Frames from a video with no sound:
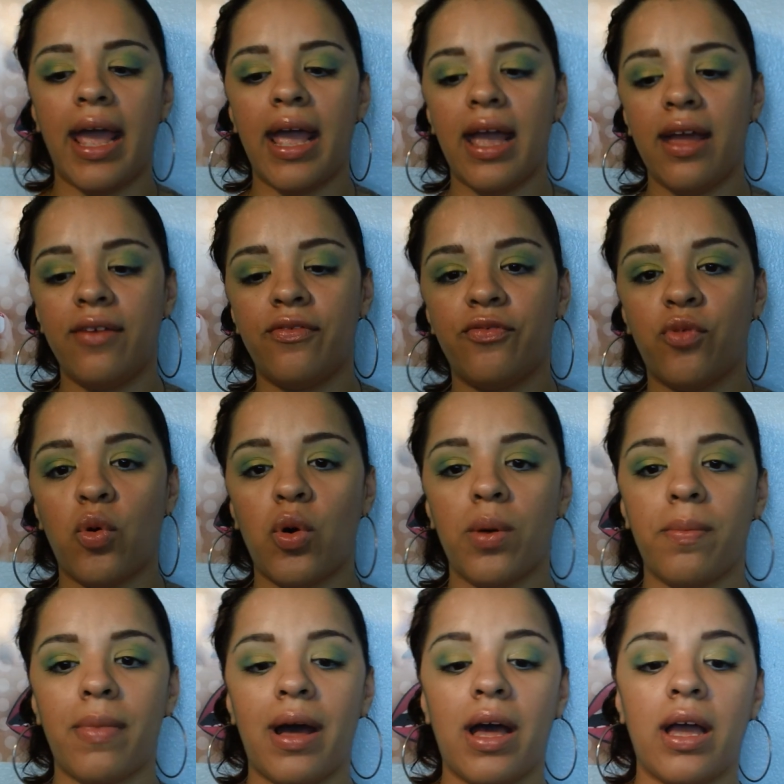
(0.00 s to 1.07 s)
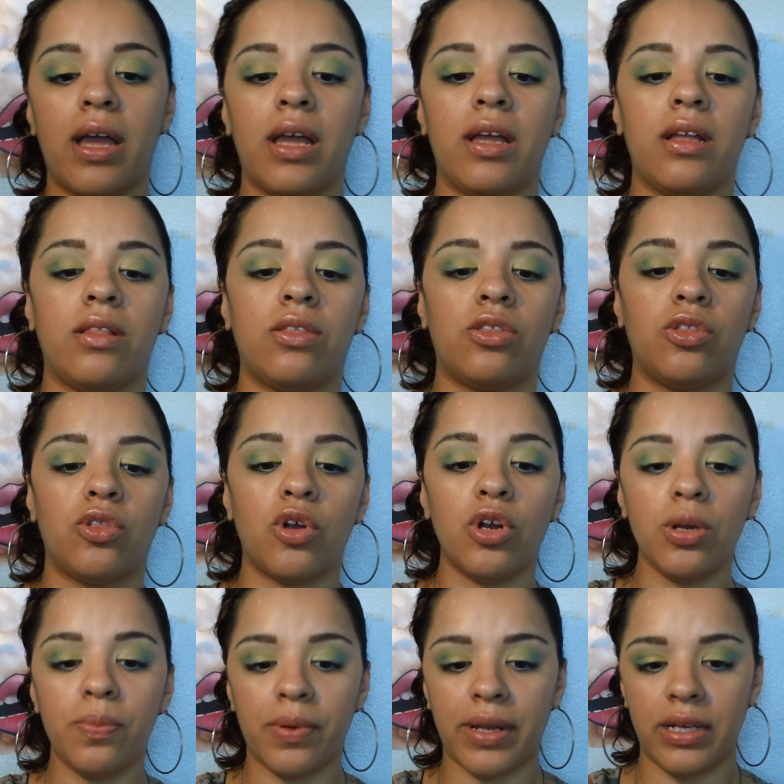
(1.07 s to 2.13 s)
And for my
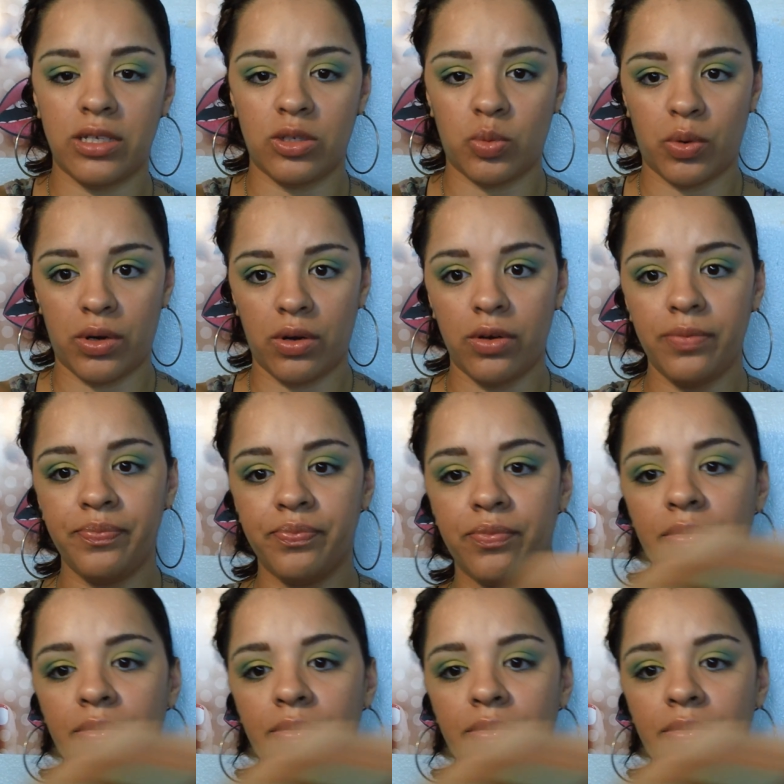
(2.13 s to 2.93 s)
third place winner,